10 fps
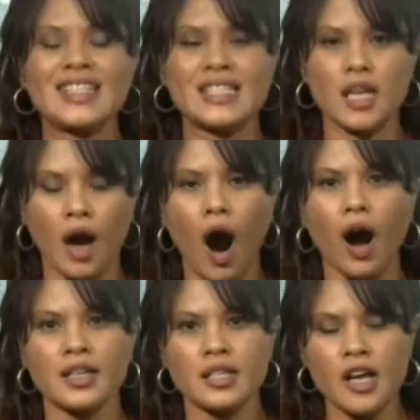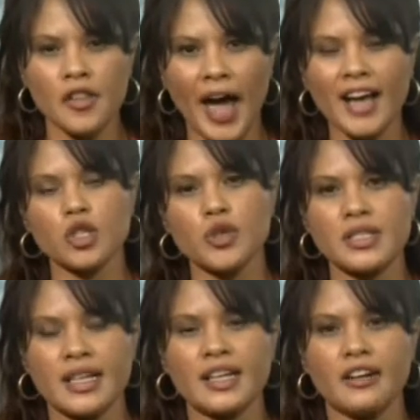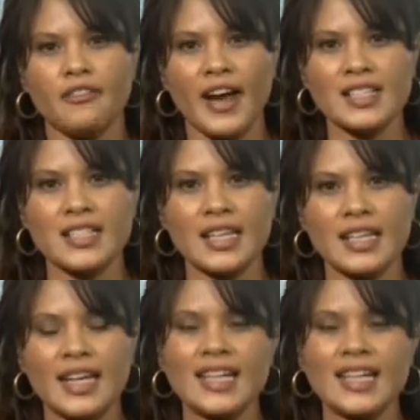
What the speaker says: discard the AstraZeneca vaccine.